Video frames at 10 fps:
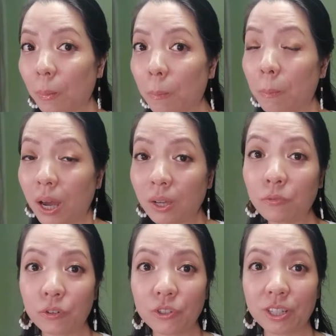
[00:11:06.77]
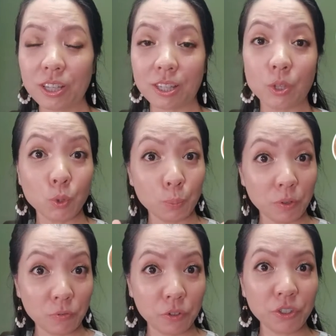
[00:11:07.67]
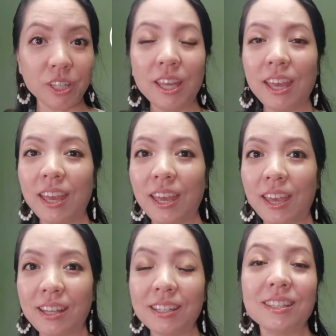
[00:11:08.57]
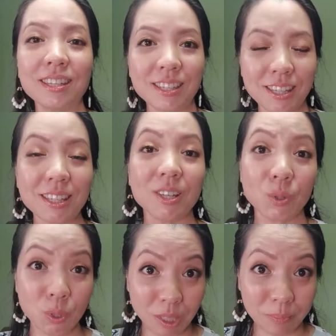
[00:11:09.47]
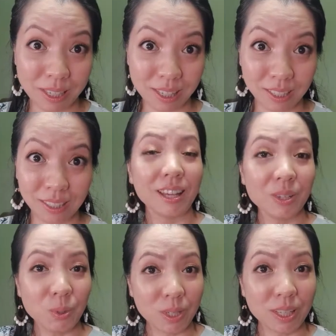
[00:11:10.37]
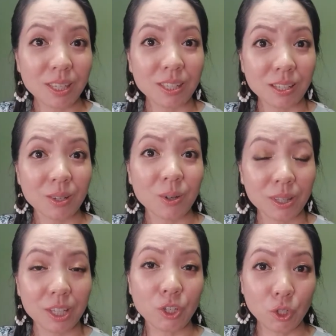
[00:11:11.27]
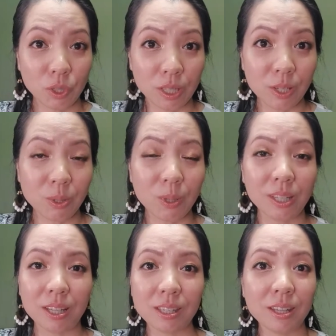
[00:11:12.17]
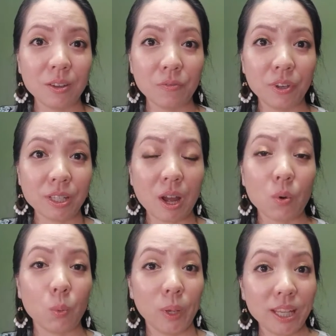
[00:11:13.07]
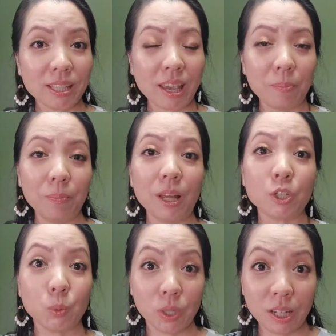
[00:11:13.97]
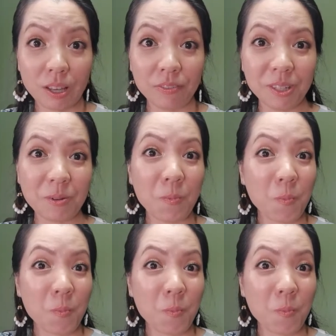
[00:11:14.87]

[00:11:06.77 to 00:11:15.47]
Monk fruit is a superfood, and this is a sweet medicine. Their sweetness doesn't contain sugar, so it doesn't affect our weight and blood sugar level.